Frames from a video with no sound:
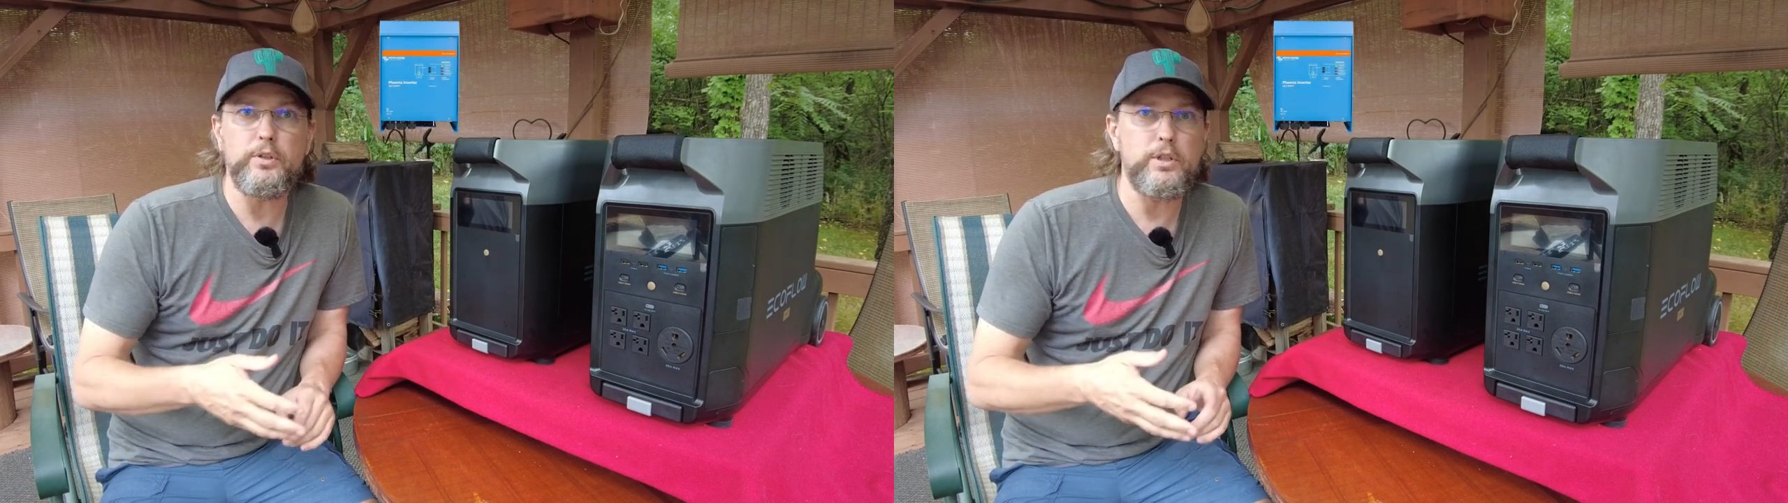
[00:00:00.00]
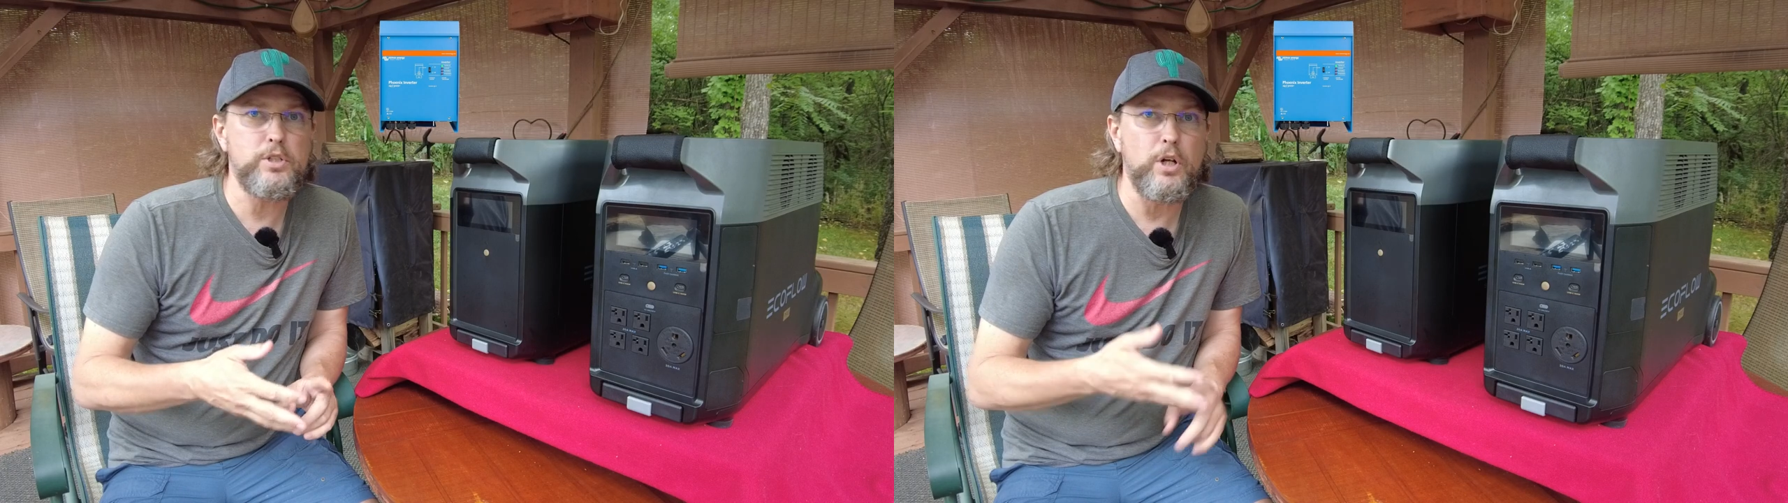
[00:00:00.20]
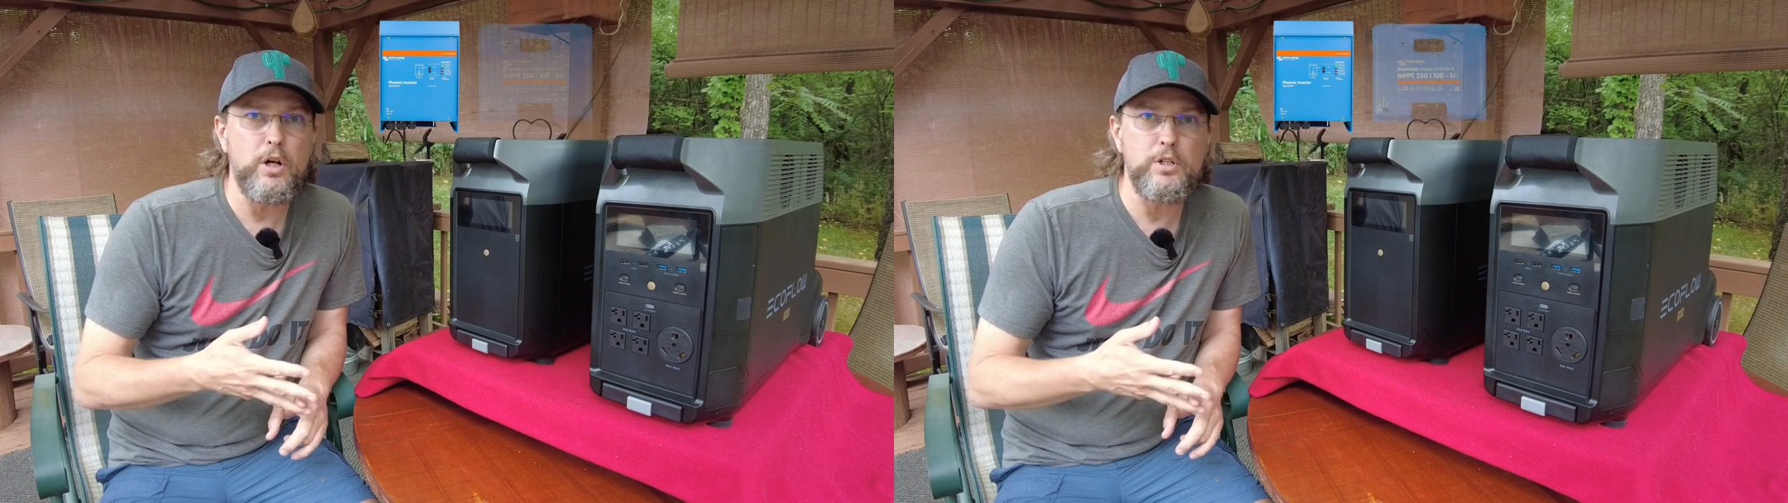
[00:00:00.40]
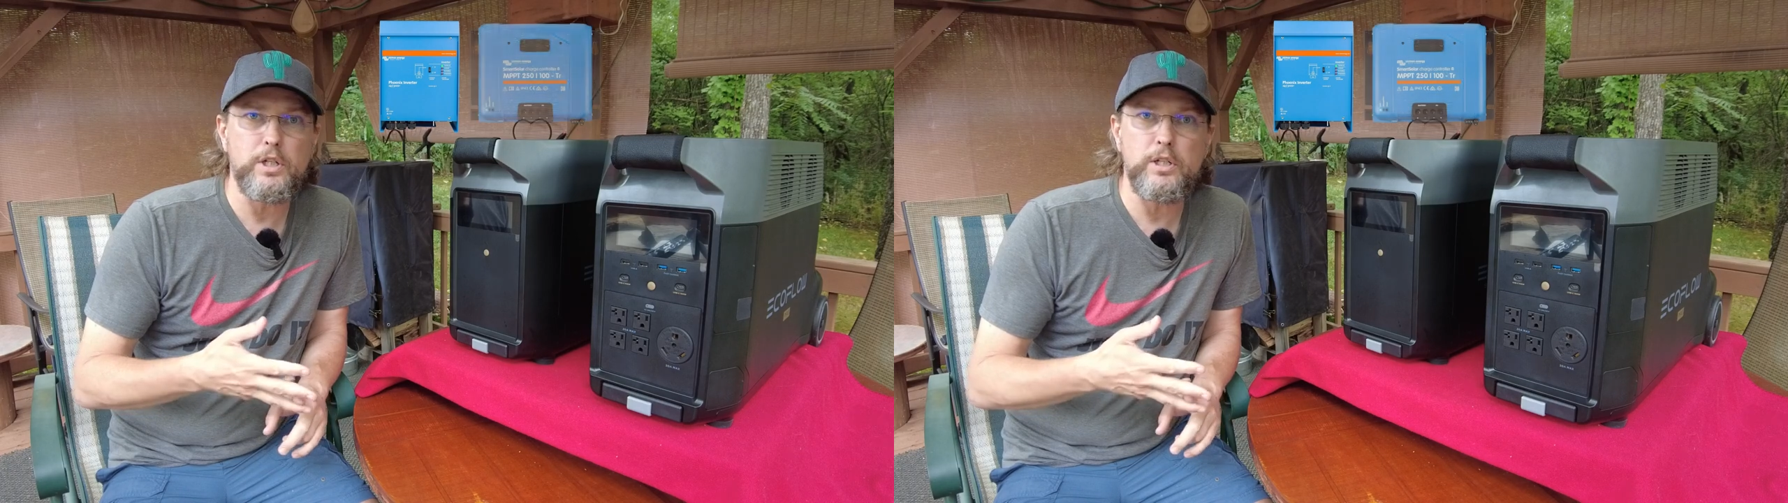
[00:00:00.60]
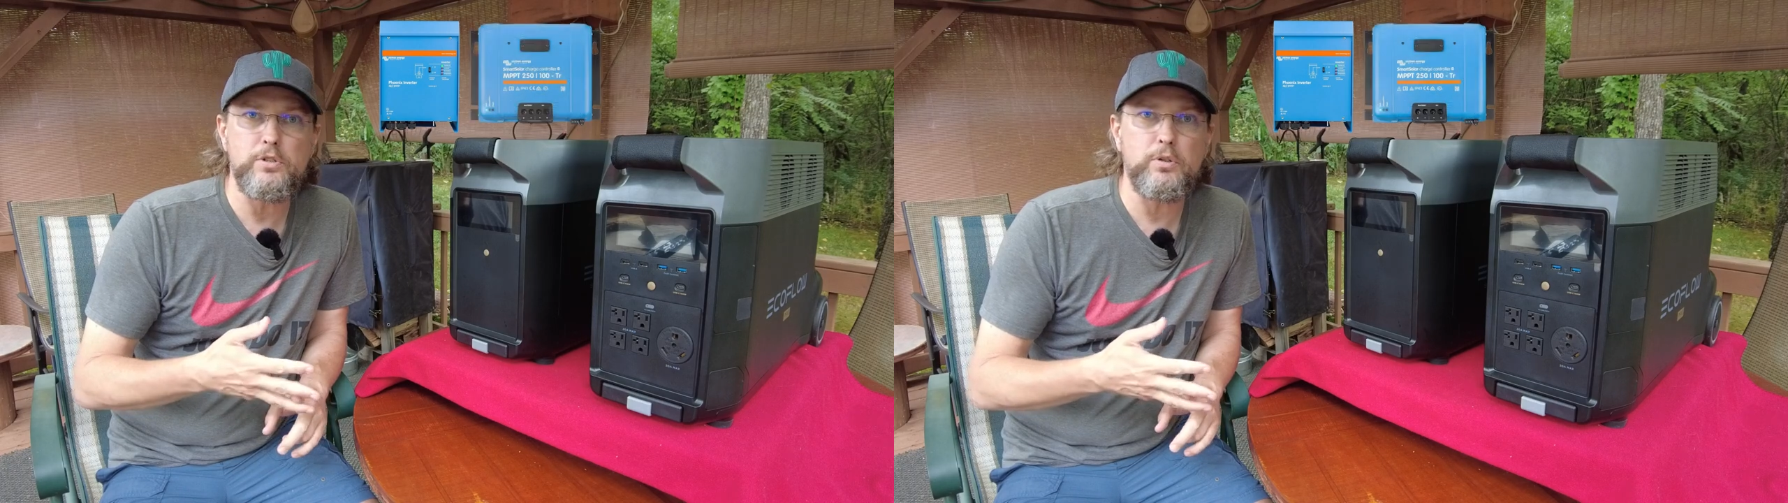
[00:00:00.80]
the charge
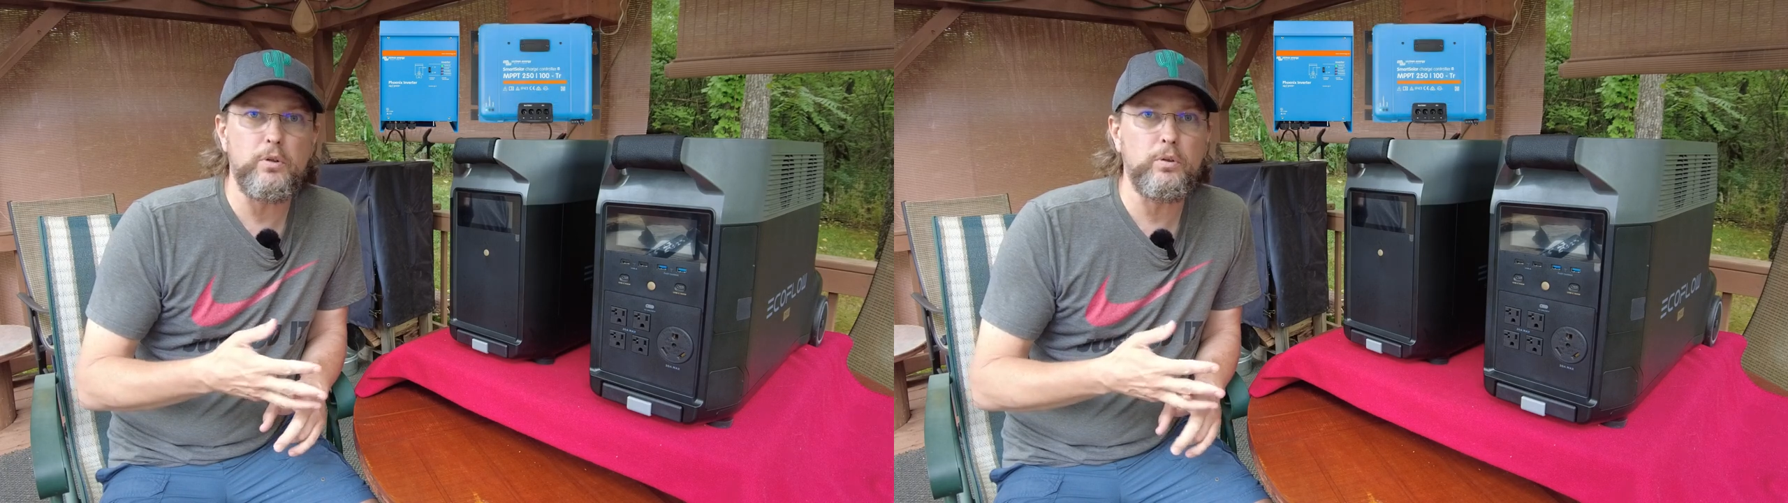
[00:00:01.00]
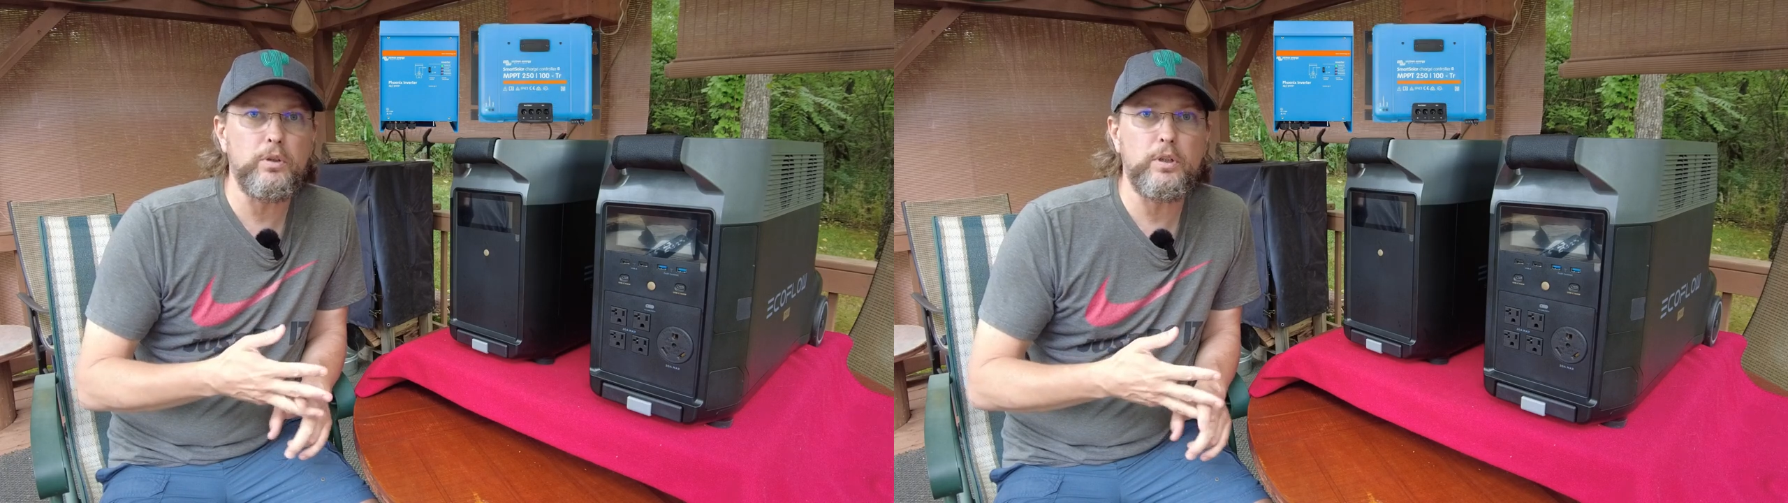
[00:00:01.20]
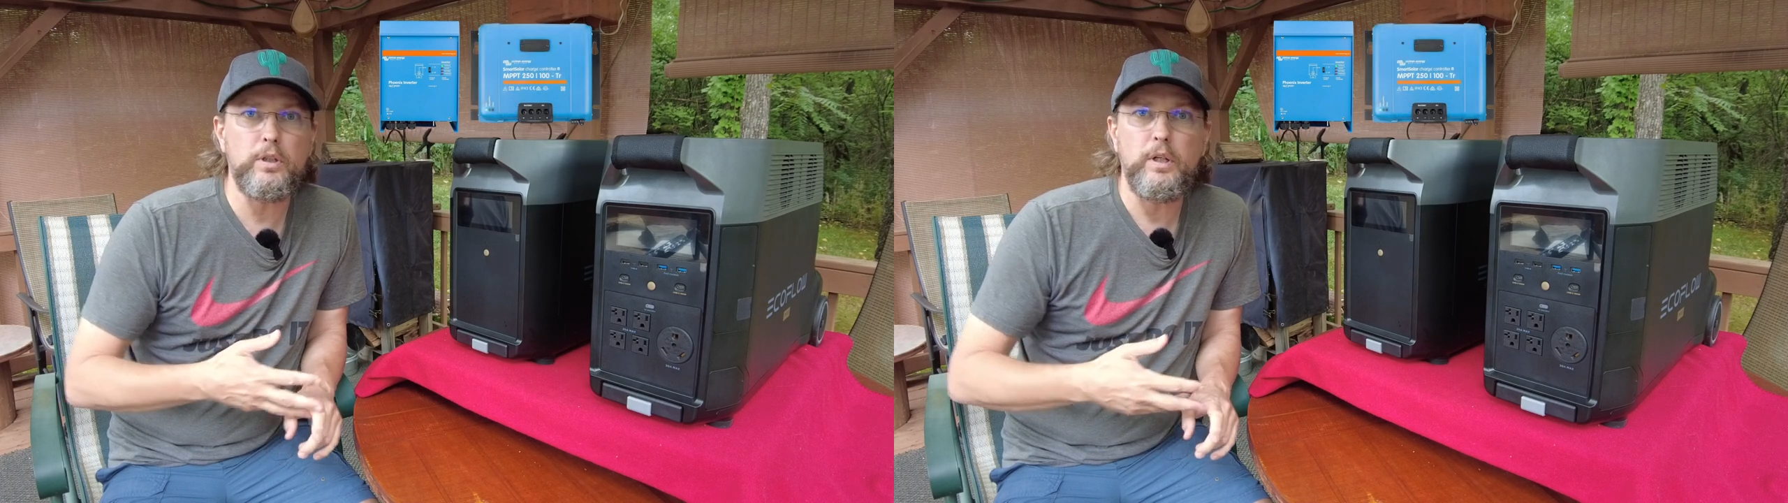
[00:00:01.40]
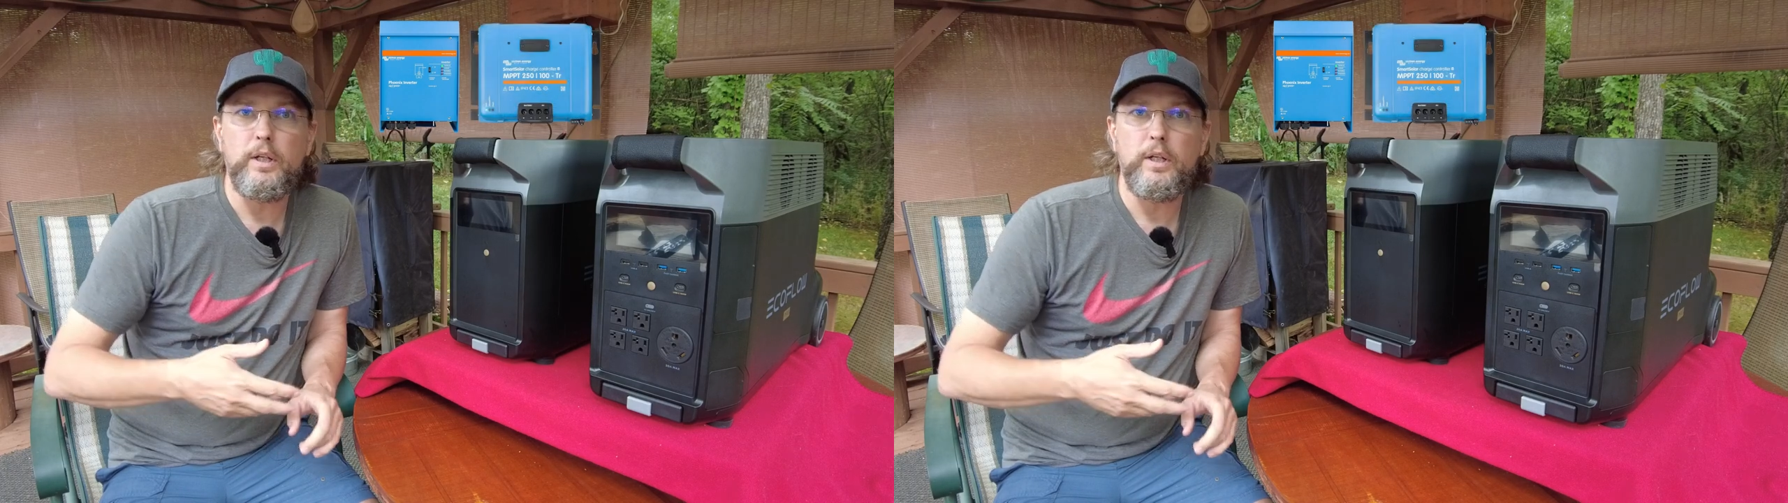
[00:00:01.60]
controller,